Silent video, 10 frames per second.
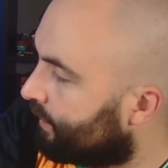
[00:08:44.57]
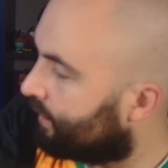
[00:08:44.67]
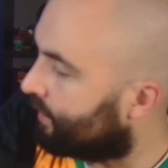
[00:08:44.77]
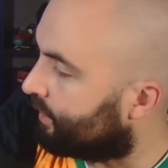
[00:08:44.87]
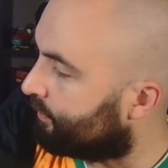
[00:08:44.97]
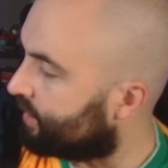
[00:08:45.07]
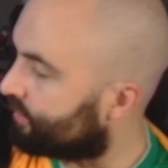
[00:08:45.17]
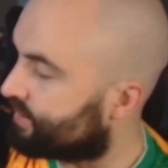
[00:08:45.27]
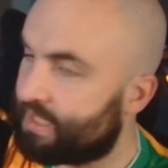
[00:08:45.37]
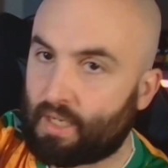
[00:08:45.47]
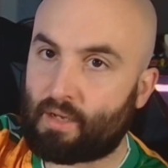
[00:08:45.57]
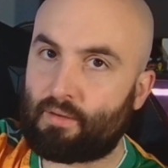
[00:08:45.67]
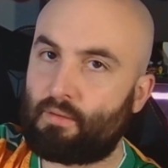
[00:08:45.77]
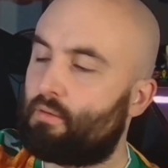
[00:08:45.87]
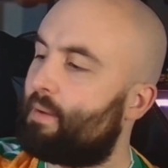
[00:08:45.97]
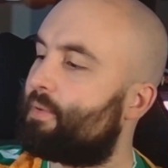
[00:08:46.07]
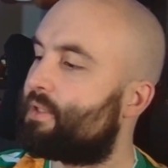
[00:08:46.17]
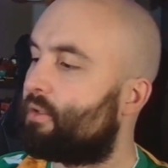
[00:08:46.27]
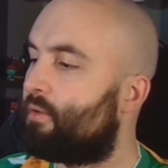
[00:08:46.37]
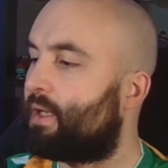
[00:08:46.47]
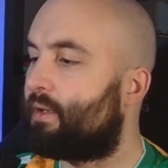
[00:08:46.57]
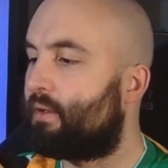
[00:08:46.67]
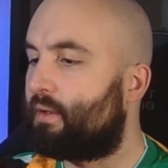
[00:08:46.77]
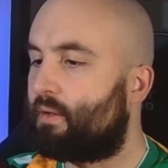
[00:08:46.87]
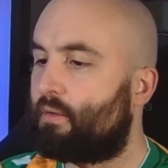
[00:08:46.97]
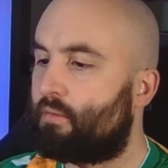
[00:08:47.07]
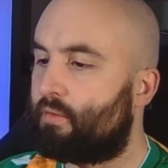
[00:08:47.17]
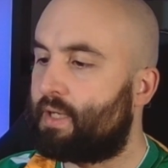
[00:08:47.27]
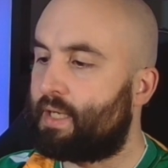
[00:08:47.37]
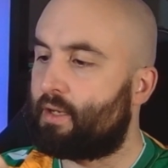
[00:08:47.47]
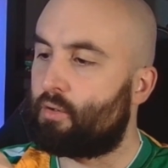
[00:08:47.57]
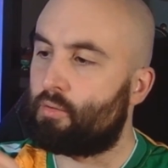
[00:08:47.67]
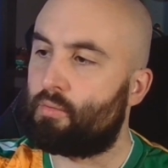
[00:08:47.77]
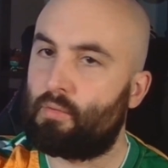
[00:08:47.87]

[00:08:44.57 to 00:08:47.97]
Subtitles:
But you can see like a Grampus Nagoya, really cool